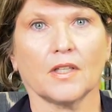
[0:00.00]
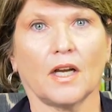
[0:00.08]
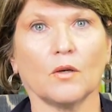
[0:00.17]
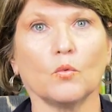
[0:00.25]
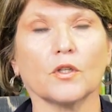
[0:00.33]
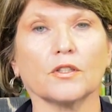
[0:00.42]

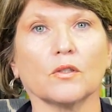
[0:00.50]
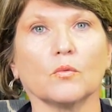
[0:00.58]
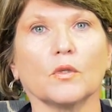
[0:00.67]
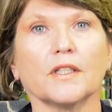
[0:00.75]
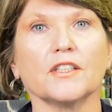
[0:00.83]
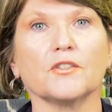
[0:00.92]
I wonder
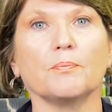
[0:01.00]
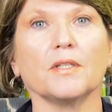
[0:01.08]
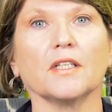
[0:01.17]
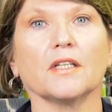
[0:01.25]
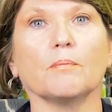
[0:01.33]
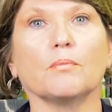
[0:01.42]
what is
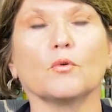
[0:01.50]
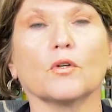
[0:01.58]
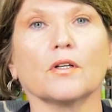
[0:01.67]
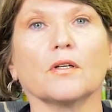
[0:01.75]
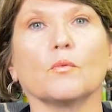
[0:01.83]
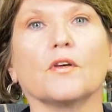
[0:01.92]
being
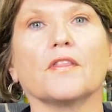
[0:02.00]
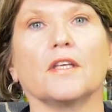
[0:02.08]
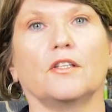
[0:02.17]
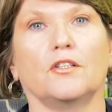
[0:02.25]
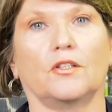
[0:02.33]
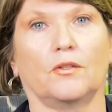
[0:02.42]
born
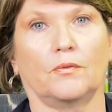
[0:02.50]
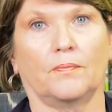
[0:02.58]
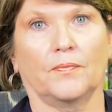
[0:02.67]
within you.